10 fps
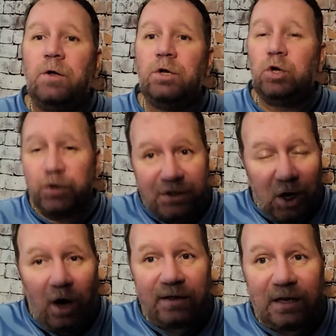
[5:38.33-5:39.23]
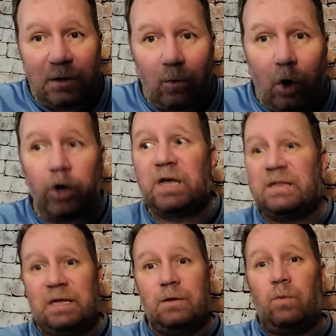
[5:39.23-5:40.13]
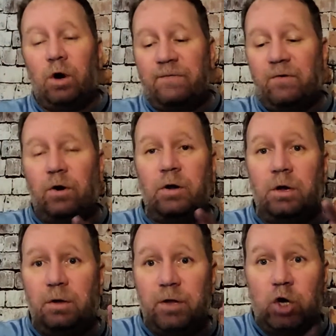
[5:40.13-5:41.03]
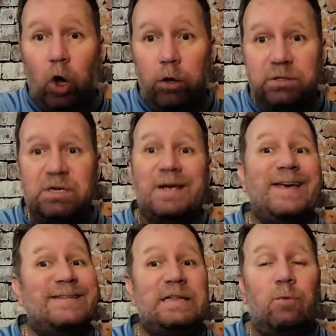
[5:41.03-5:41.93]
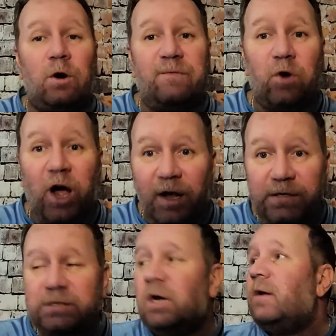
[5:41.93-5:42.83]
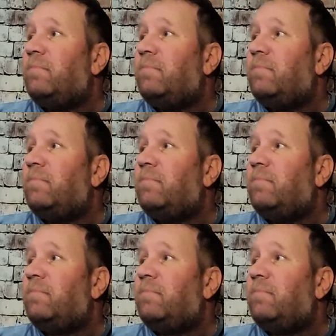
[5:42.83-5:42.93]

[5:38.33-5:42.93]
You saw it didn't work. It didn't work for the Colts. It didn't work for us.